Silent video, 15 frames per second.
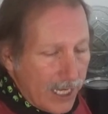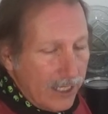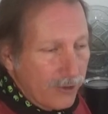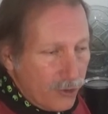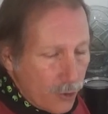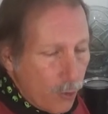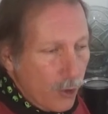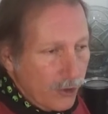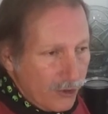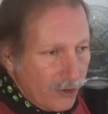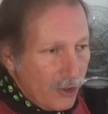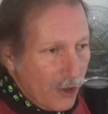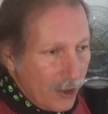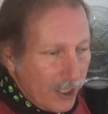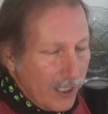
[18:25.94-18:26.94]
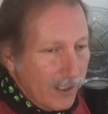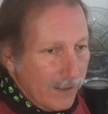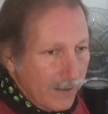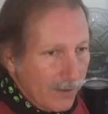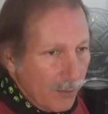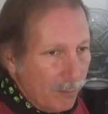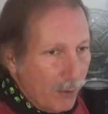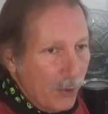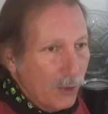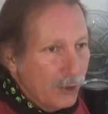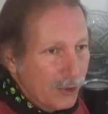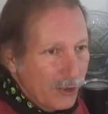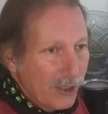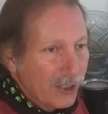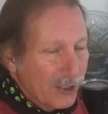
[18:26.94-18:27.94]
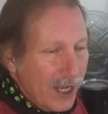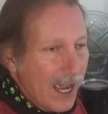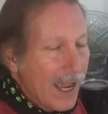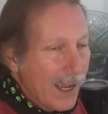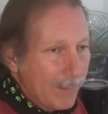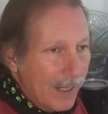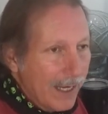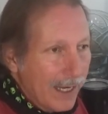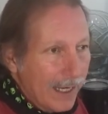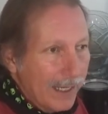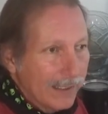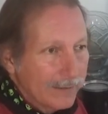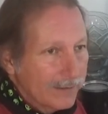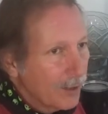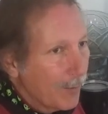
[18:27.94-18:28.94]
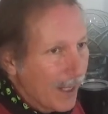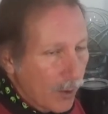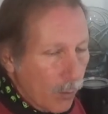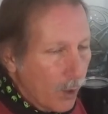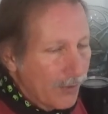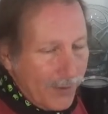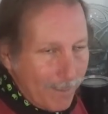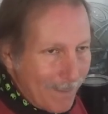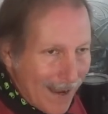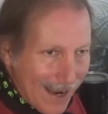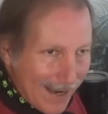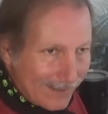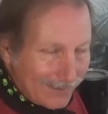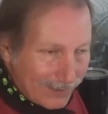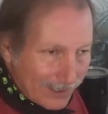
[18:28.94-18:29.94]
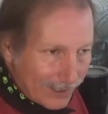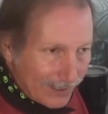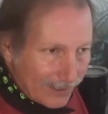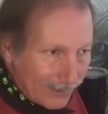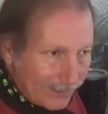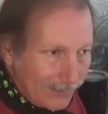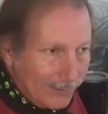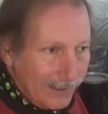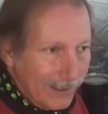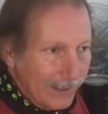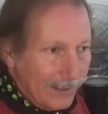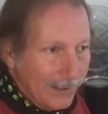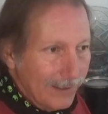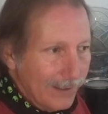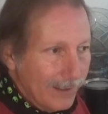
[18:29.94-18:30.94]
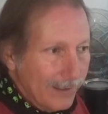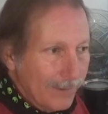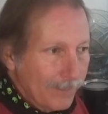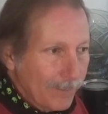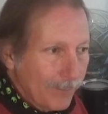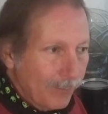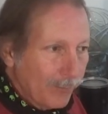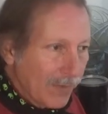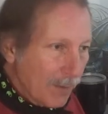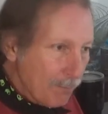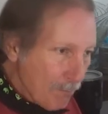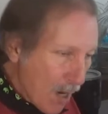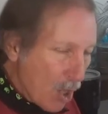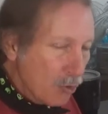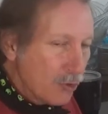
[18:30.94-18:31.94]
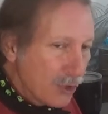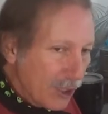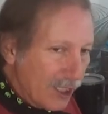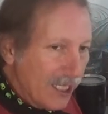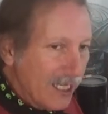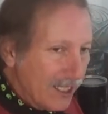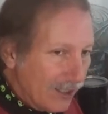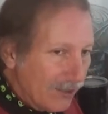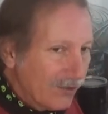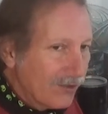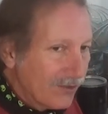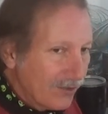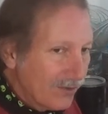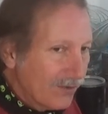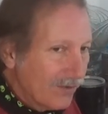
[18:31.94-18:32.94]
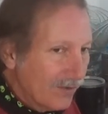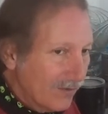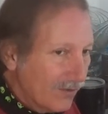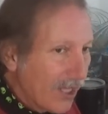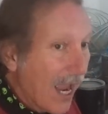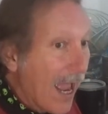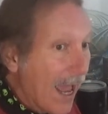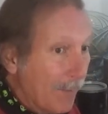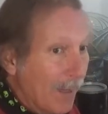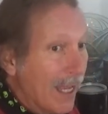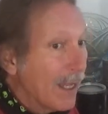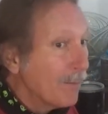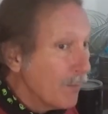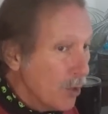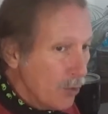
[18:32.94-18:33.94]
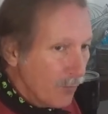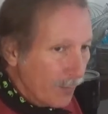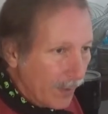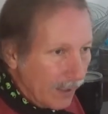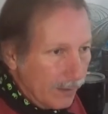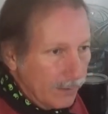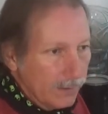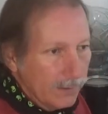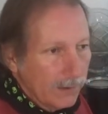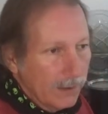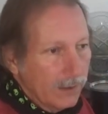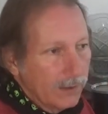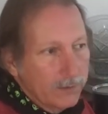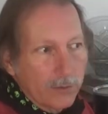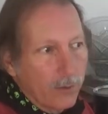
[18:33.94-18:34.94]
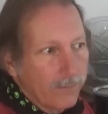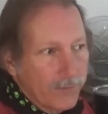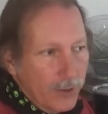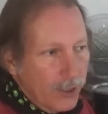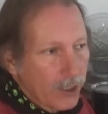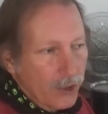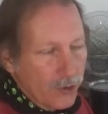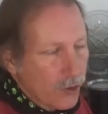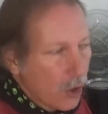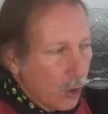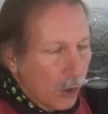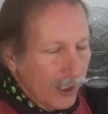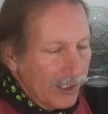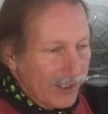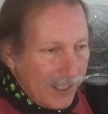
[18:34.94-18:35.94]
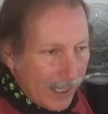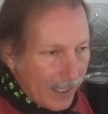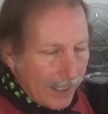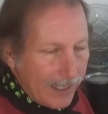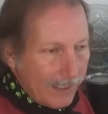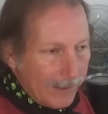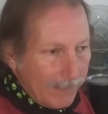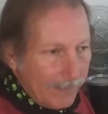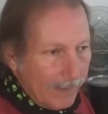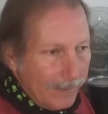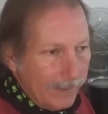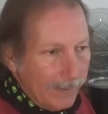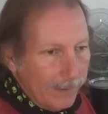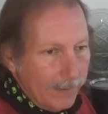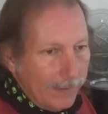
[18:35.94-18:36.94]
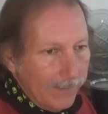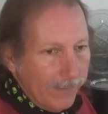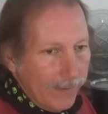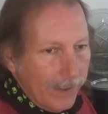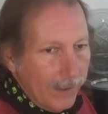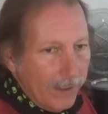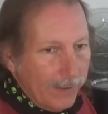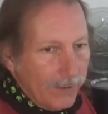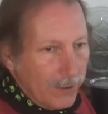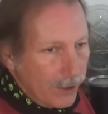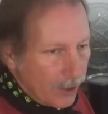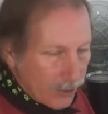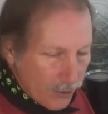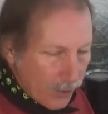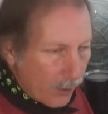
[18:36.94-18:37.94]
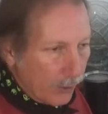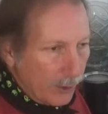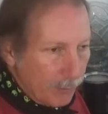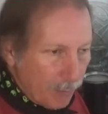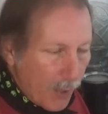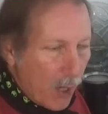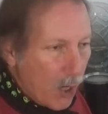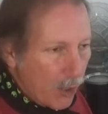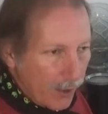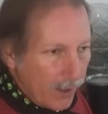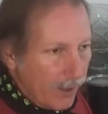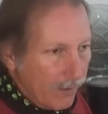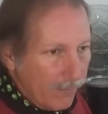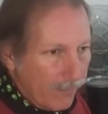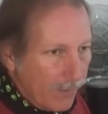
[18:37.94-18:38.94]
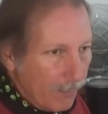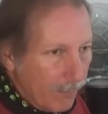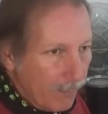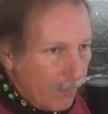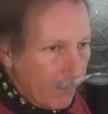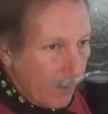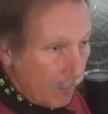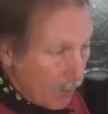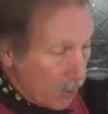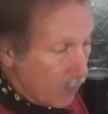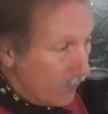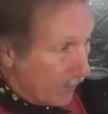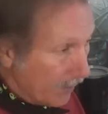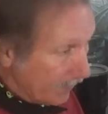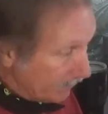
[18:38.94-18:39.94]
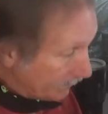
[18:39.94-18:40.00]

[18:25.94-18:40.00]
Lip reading: short circuit the push that time has, no matter what the mass is. Motion is time and movement. So if you're controlling time, then you're controlling part of the movement.